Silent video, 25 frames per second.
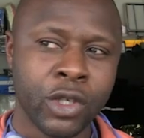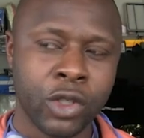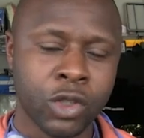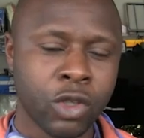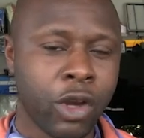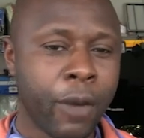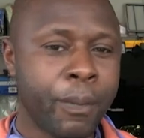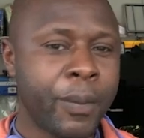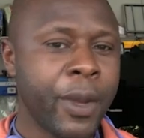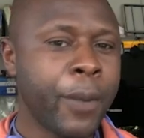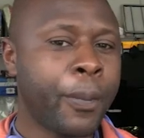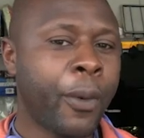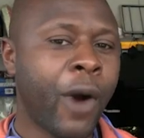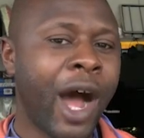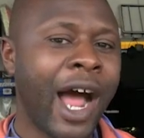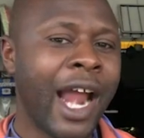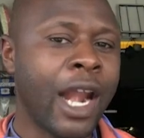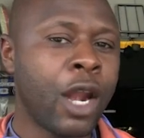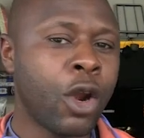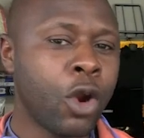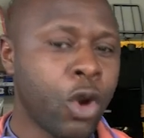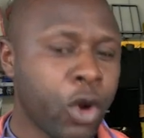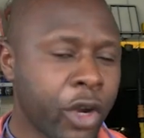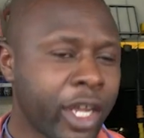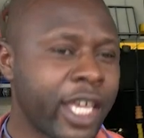So people
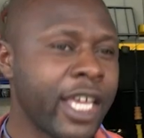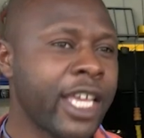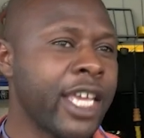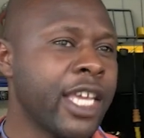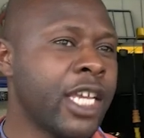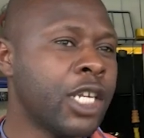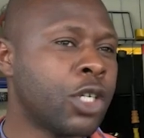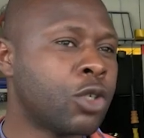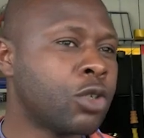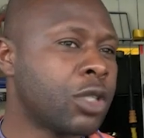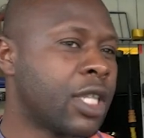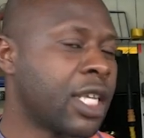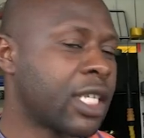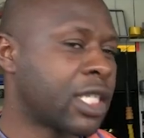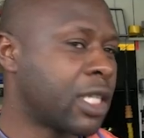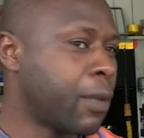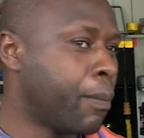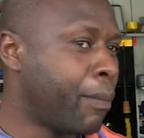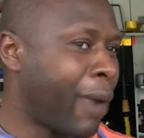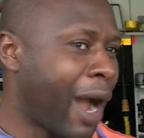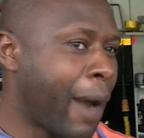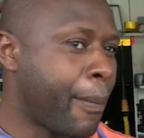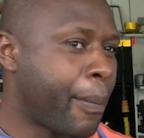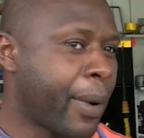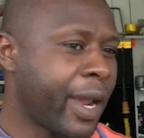are looking into the
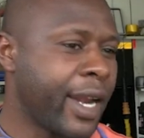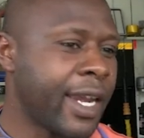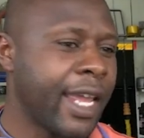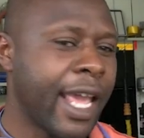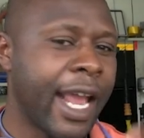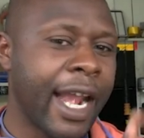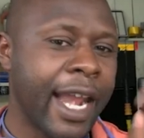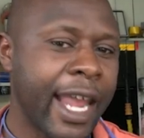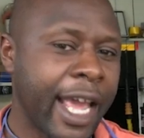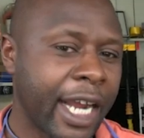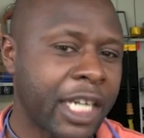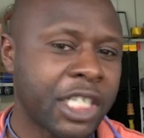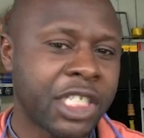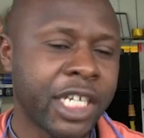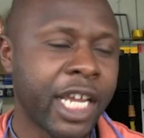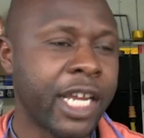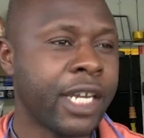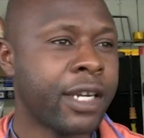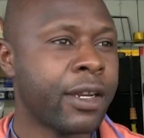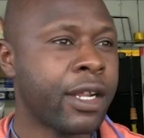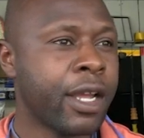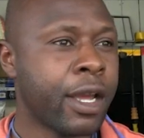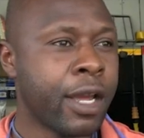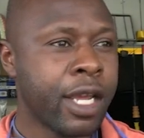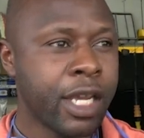Zimbabwean
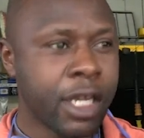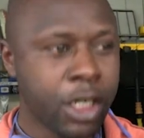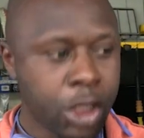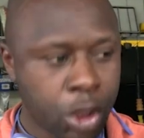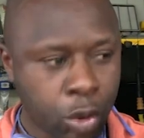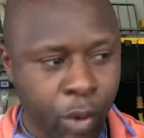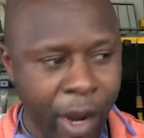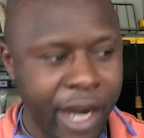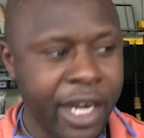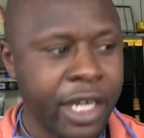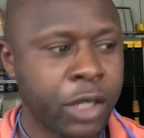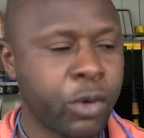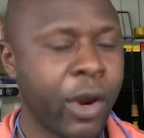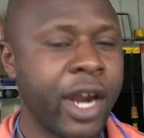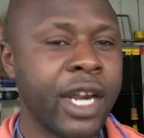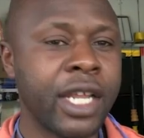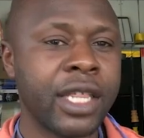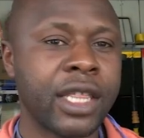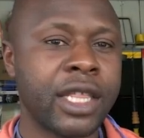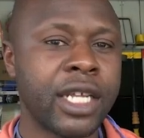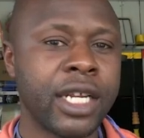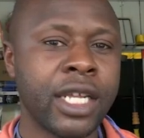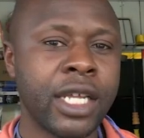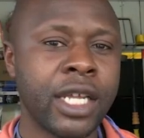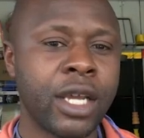election in
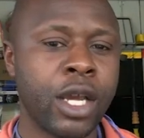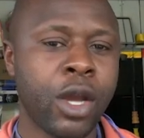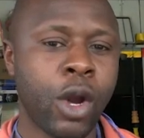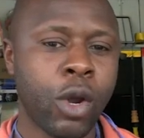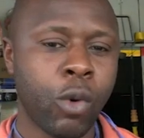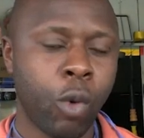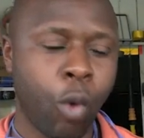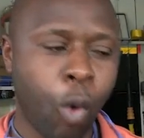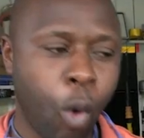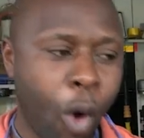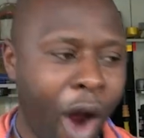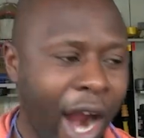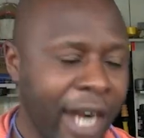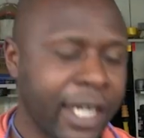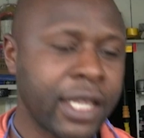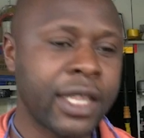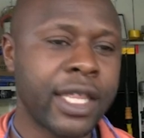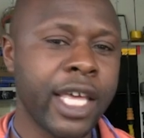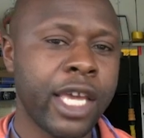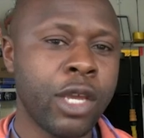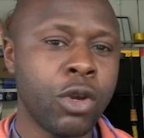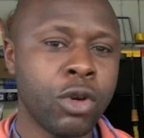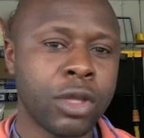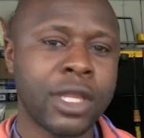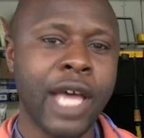2023, what
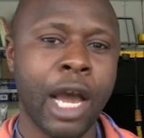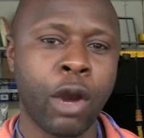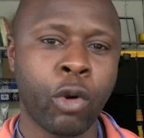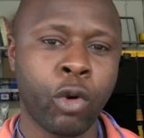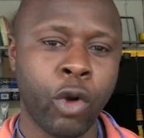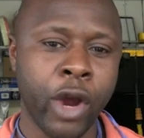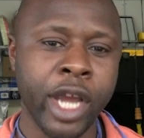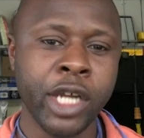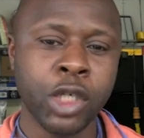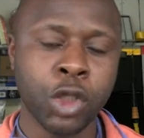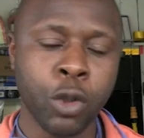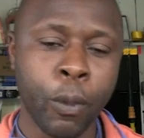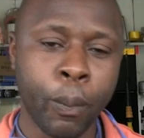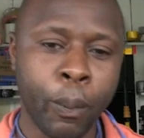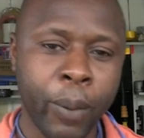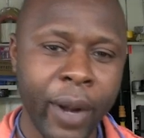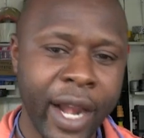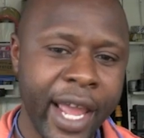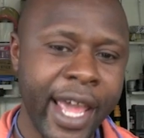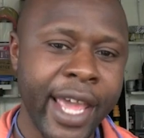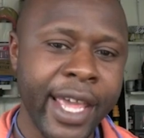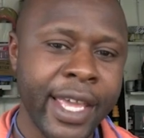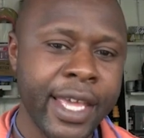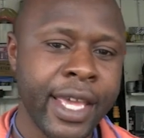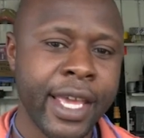the youth are going to
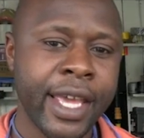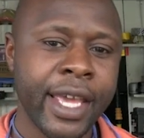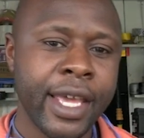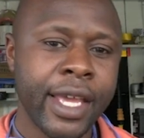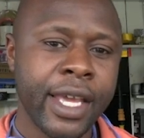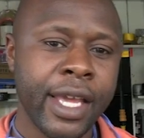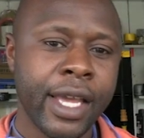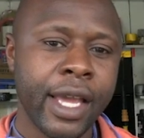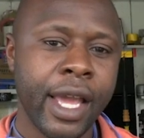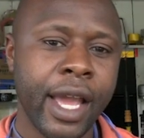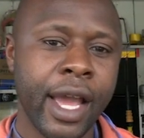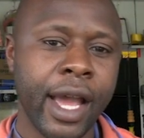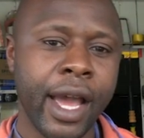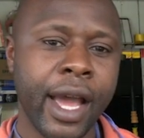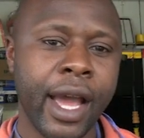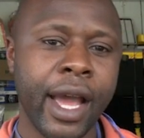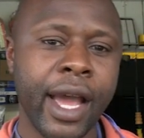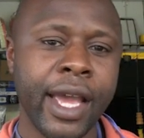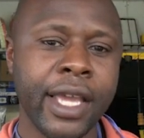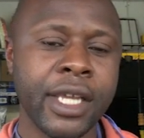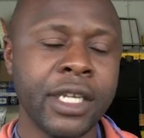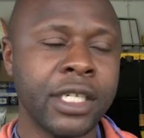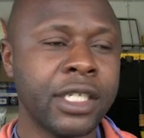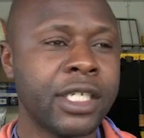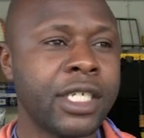play
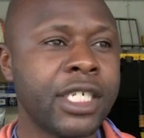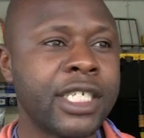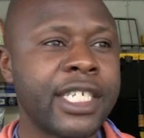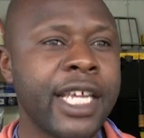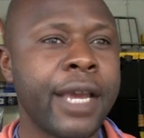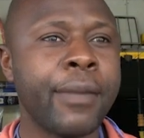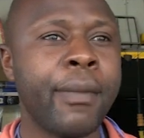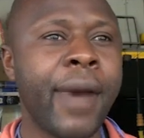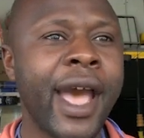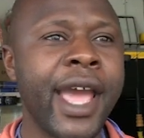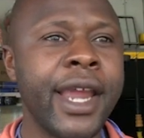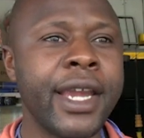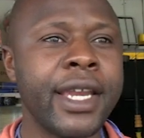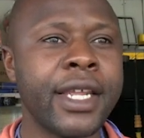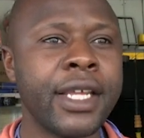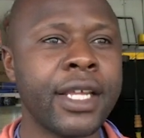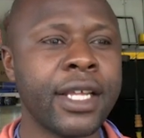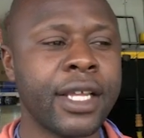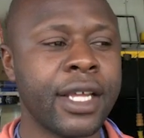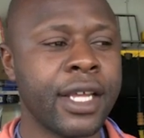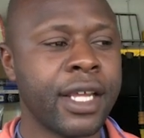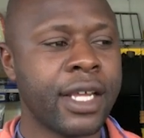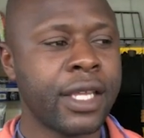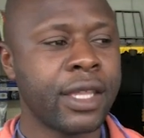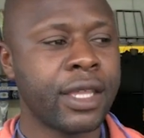in
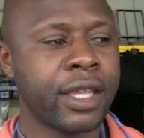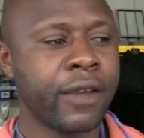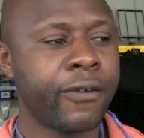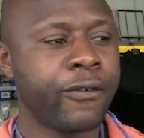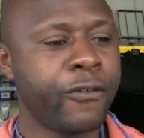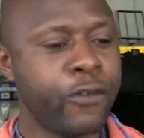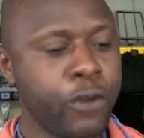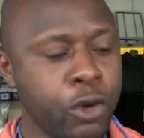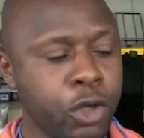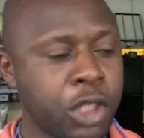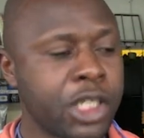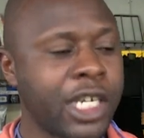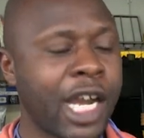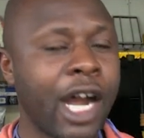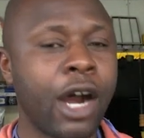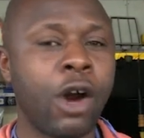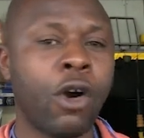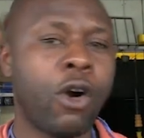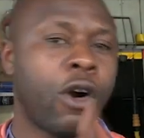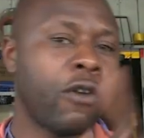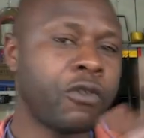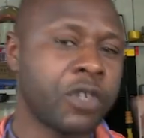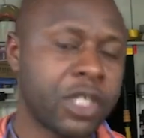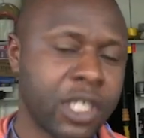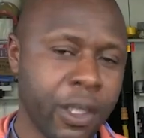determining the future
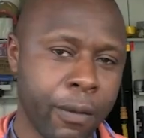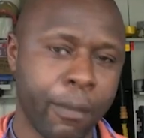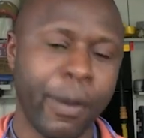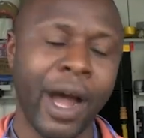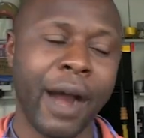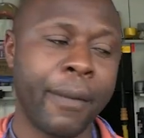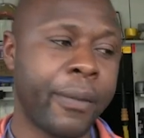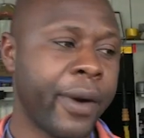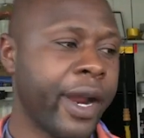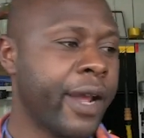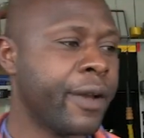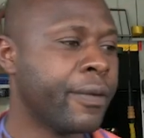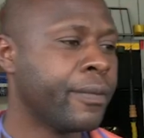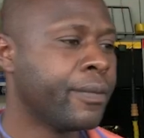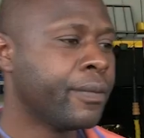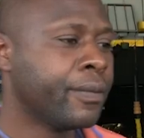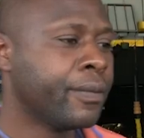of Zimbabwe.